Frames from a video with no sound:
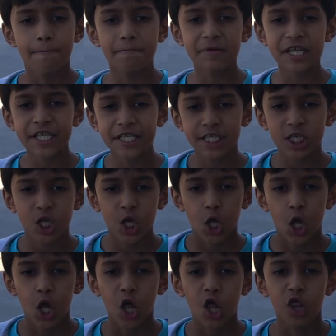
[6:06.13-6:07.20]
meet
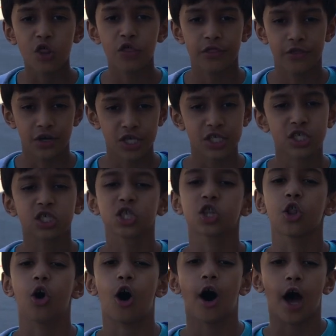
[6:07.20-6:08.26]
the
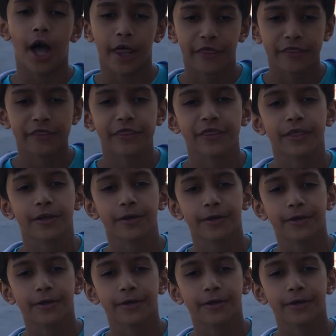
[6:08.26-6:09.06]
sloth.